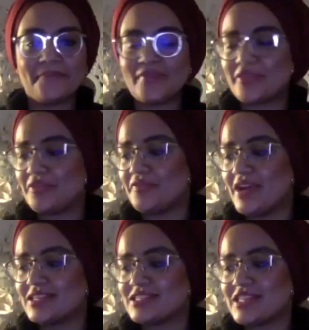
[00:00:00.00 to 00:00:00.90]
the
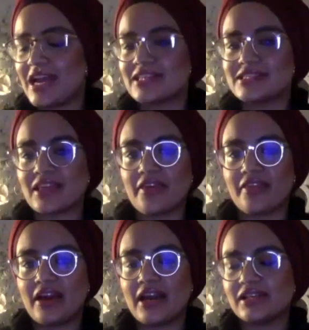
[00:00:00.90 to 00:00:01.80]
first task
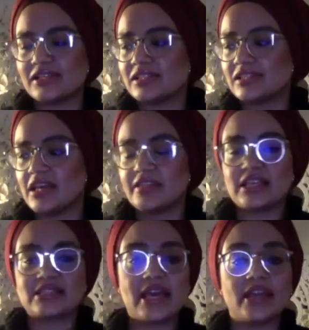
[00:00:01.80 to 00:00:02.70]
that they
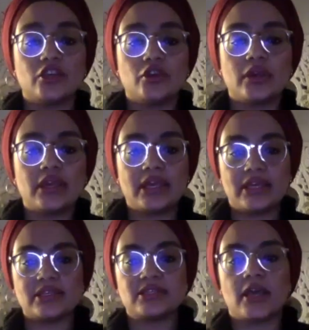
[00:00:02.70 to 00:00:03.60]
set you
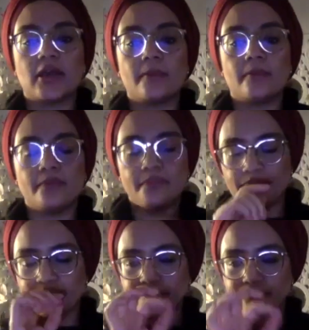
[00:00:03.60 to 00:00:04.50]
is
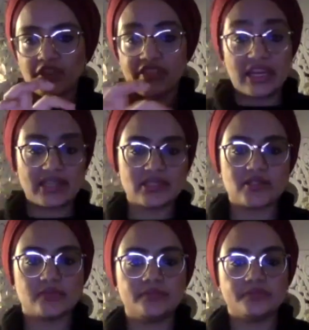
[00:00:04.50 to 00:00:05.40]
the
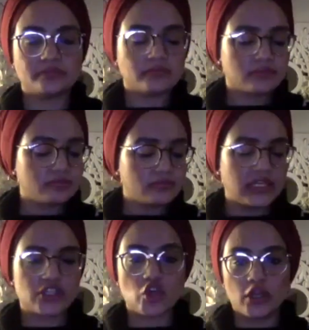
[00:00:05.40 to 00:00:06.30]
list.
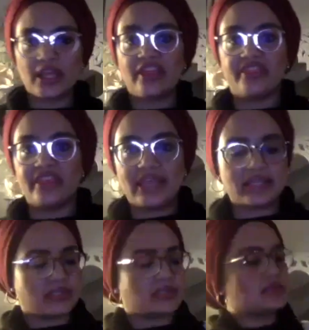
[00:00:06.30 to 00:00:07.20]
Let's call it the
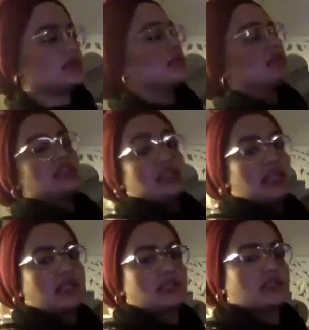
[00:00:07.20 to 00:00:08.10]
list. This
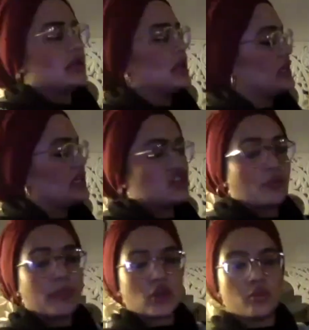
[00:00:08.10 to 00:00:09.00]
list is your
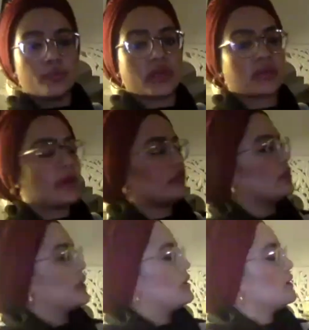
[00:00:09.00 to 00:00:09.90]
make or break, by the way.